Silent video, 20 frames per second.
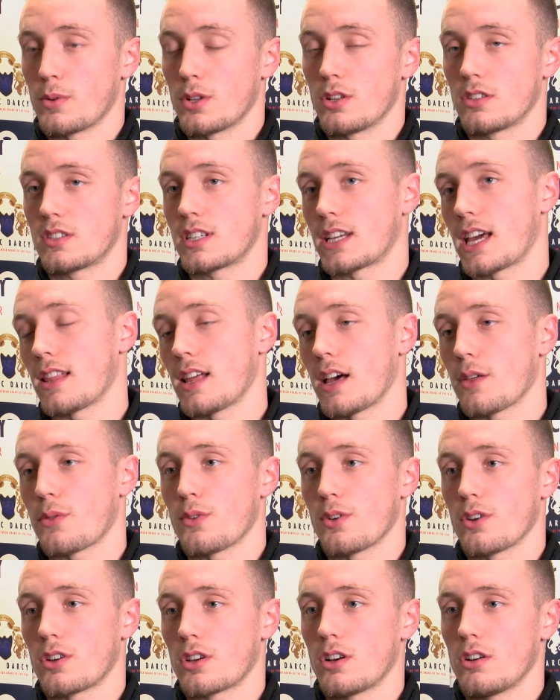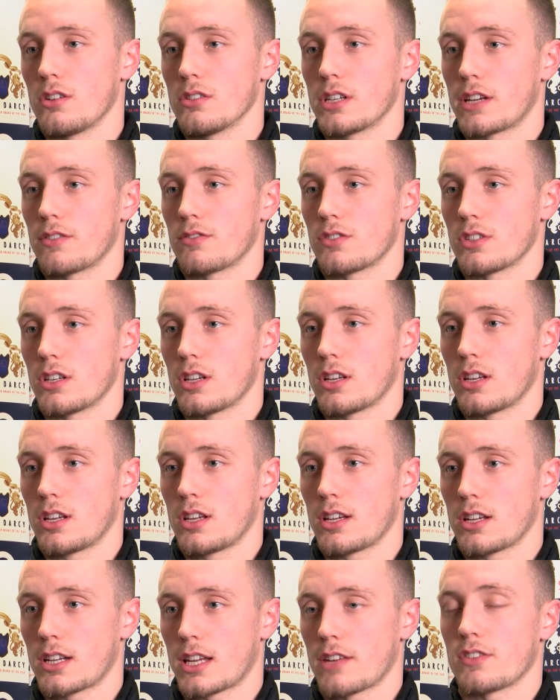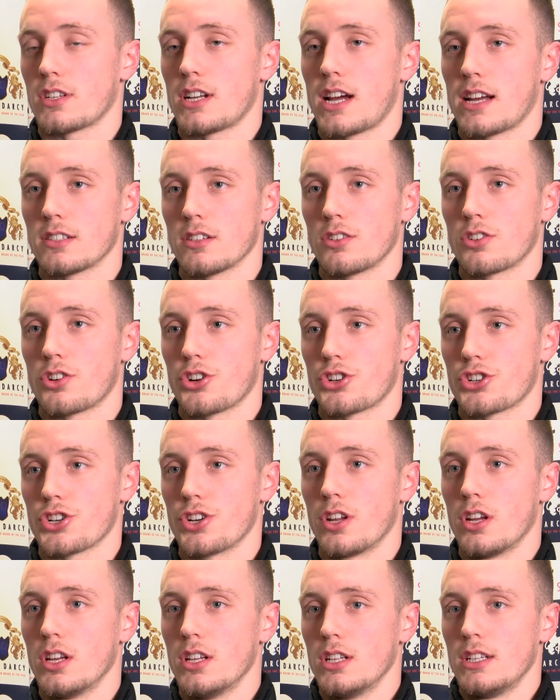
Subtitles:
and to get that third goal, it gives a nice little cushion.